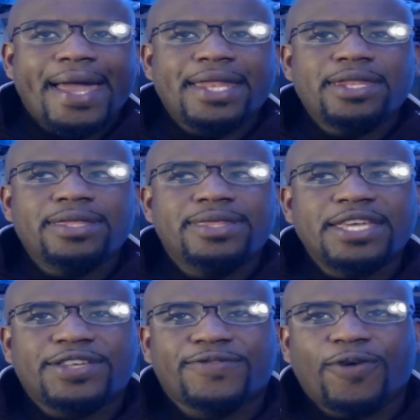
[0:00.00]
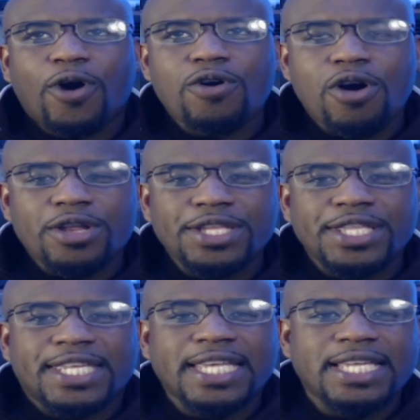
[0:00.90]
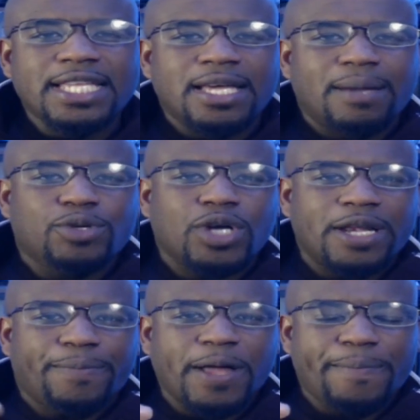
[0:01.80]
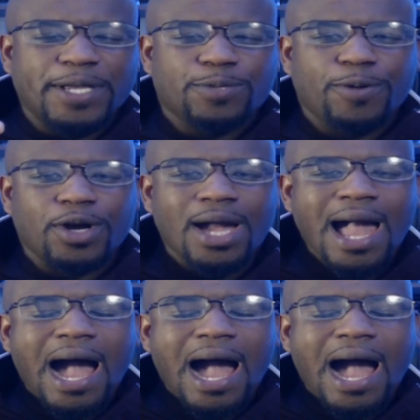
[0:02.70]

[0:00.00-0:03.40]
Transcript: and this far on in the season and I'm trying to play Pittsburgh,